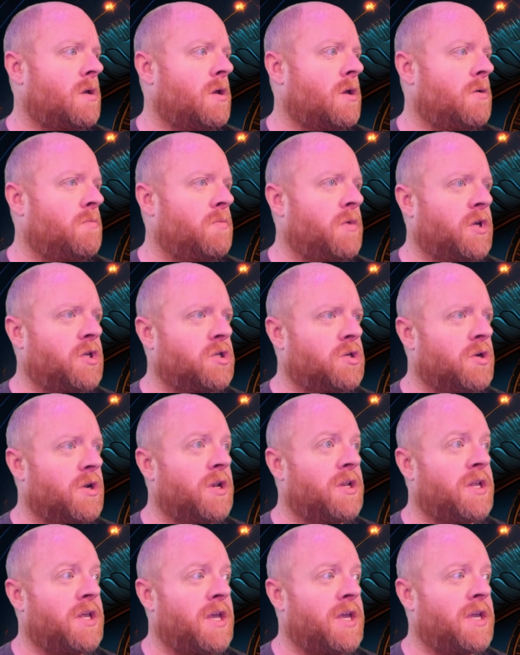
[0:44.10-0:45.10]
Make sure
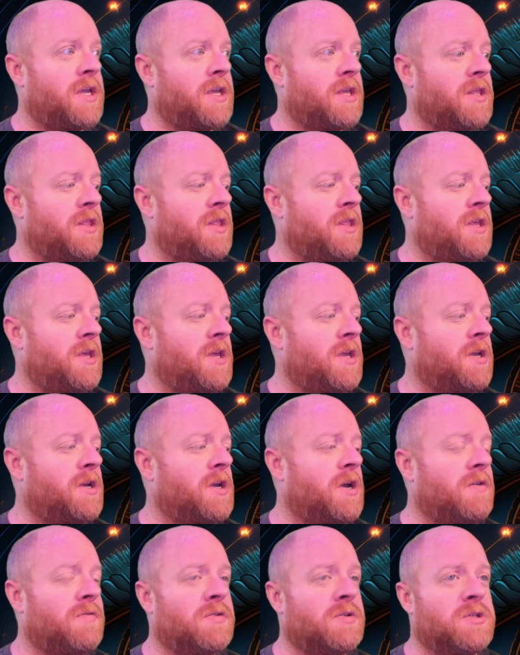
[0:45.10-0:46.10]
to take the
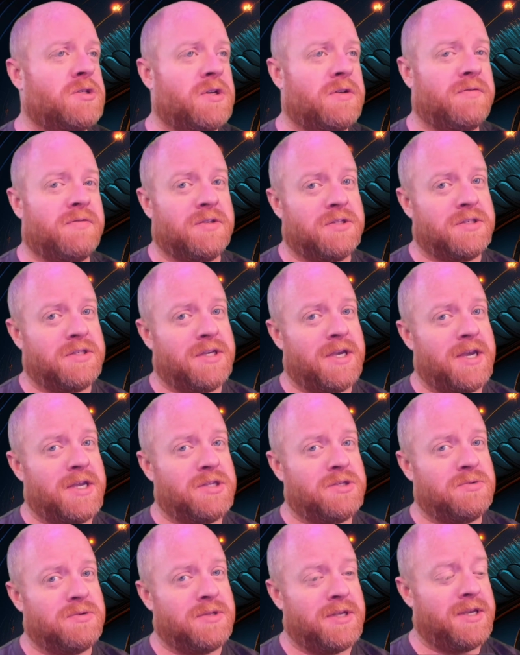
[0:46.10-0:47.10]
covers off the
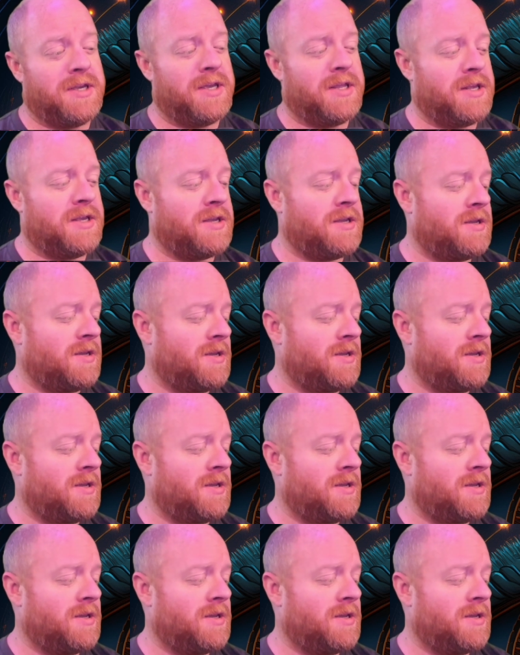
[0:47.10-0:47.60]
skates when you get it.